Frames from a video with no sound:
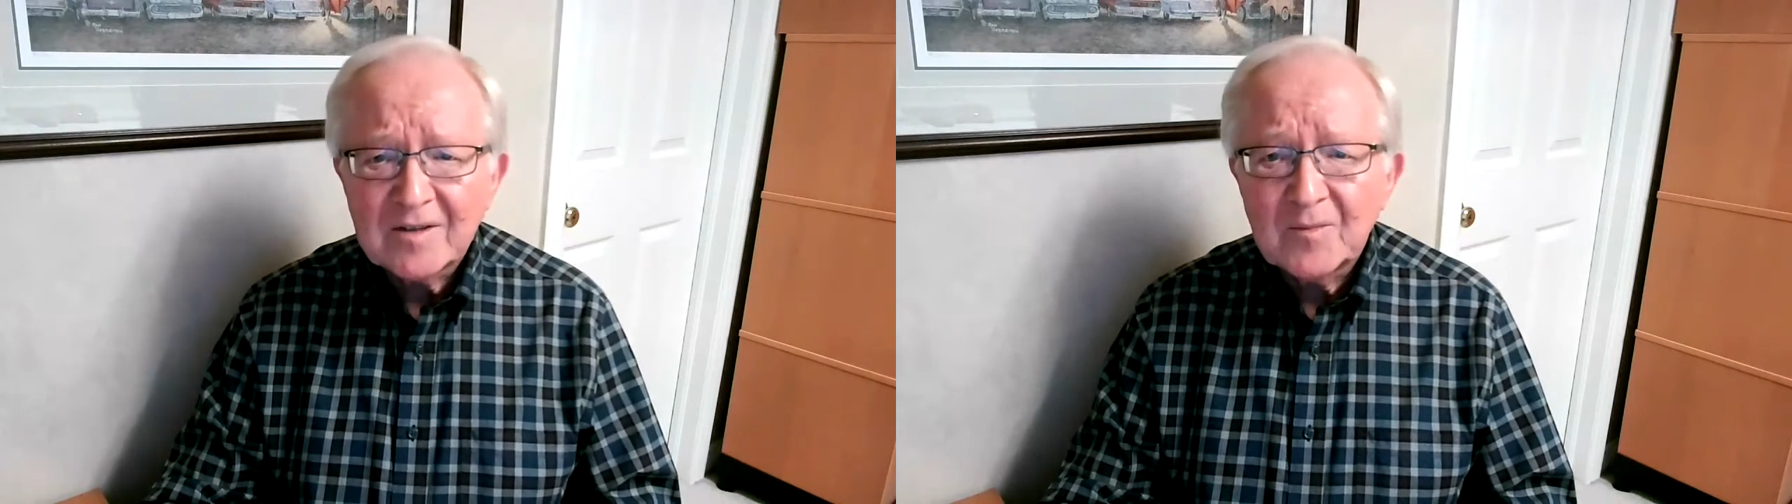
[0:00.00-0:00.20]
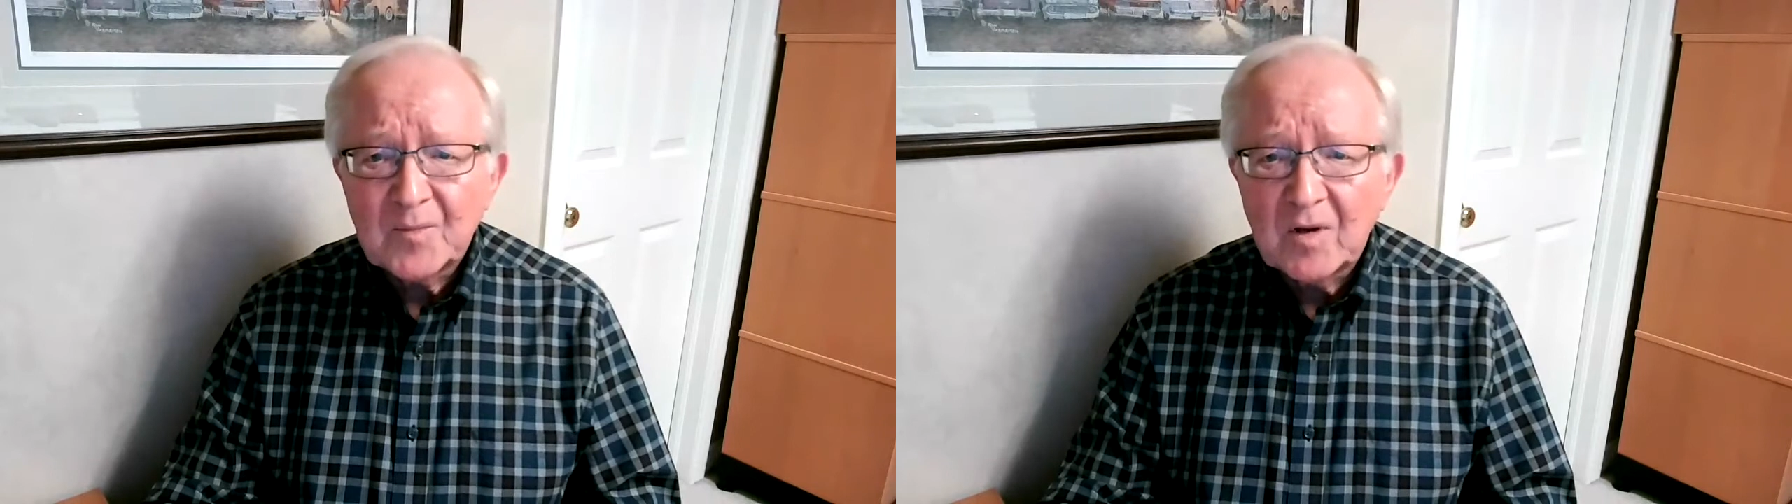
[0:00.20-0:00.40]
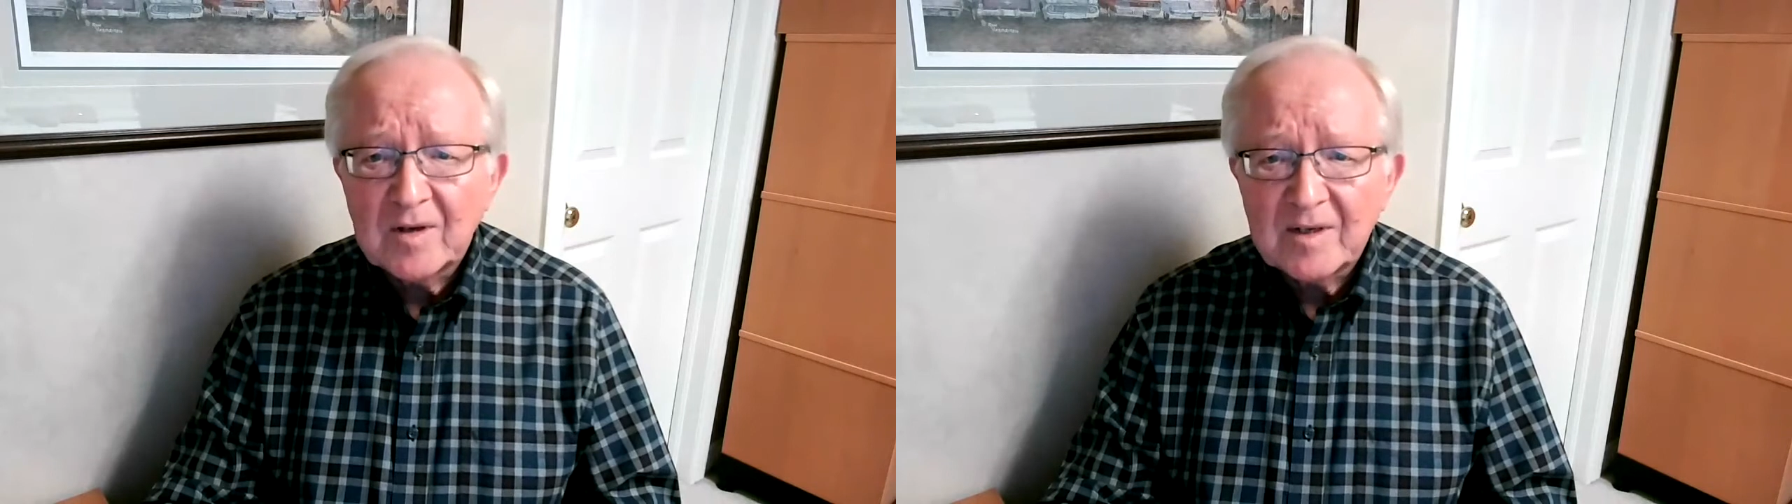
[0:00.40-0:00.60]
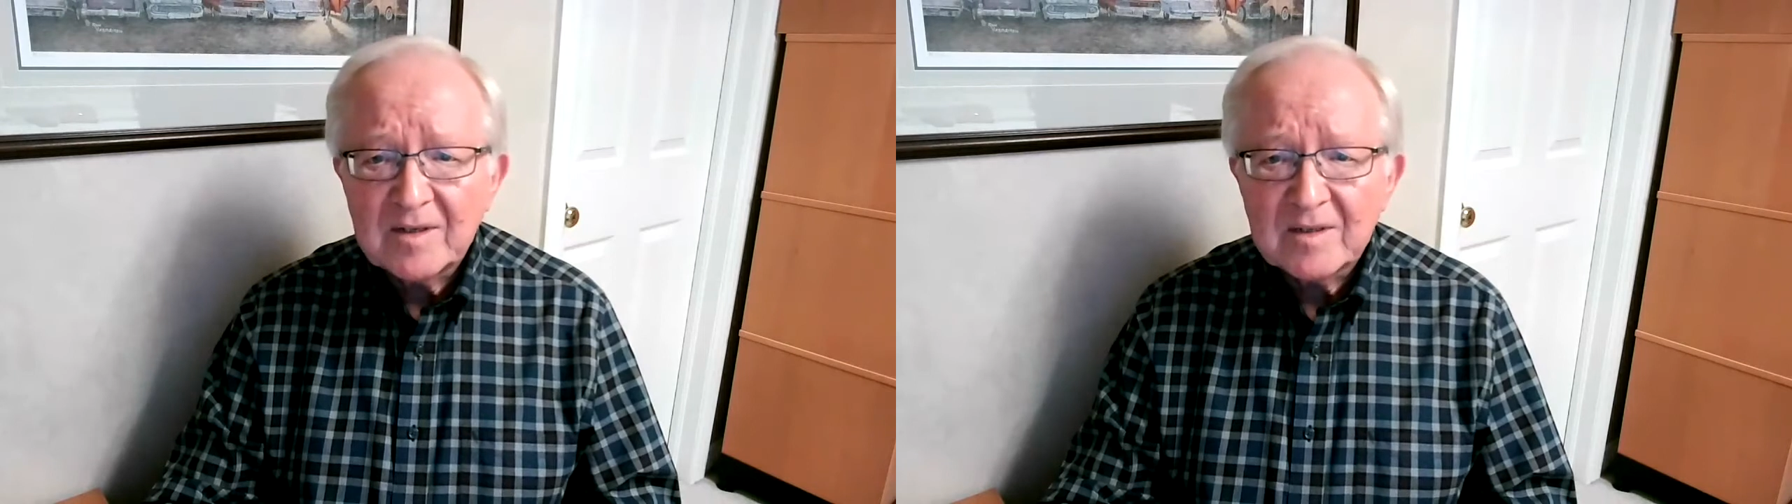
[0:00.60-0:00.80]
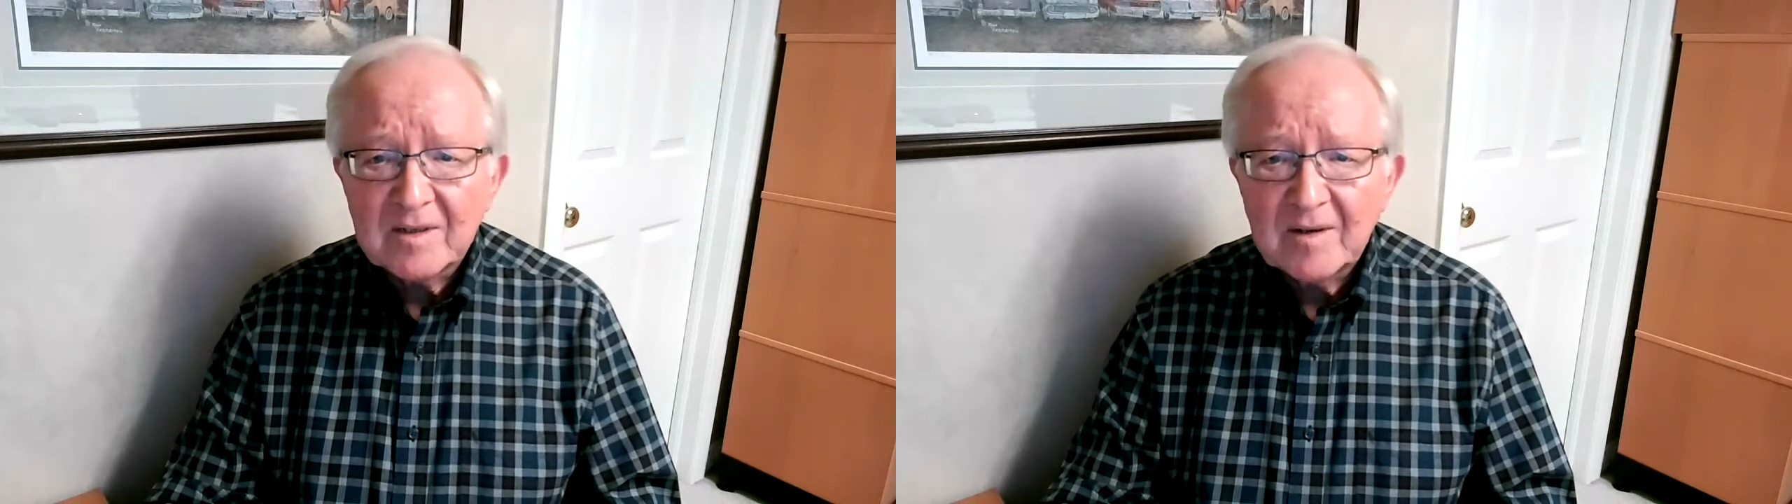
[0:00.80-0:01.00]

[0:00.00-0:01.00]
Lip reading: employees.